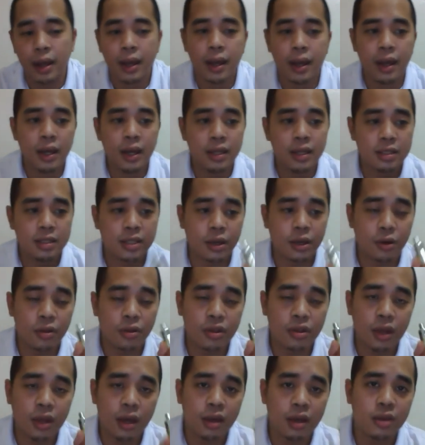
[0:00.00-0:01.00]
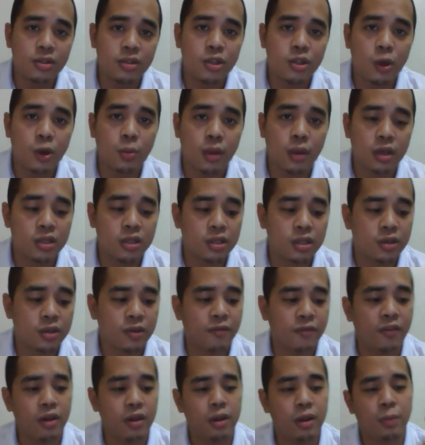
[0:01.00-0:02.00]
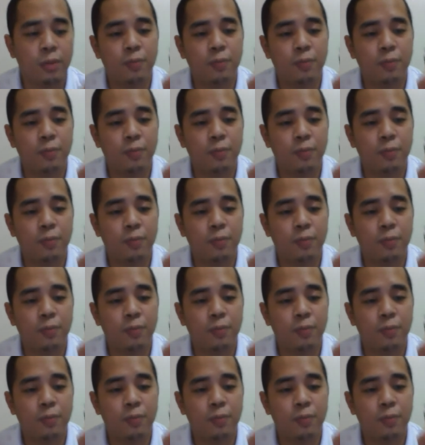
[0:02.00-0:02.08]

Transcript: So thank you so much, Philip,